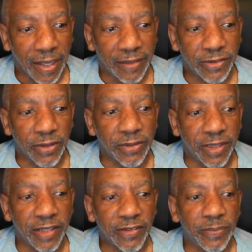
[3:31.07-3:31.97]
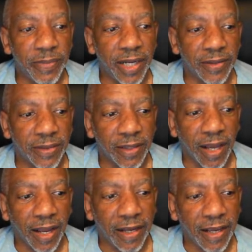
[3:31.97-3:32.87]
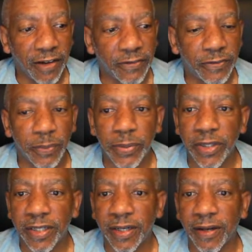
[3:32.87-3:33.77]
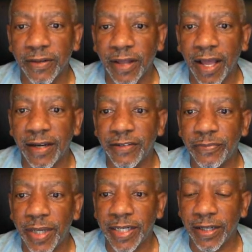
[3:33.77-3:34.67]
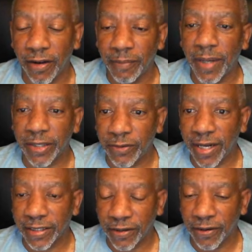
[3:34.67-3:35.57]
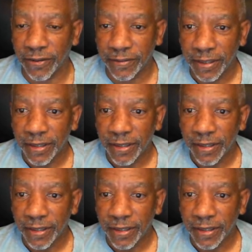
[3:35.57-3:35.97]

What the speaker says: And so this month I have put a lot of money on my credit card.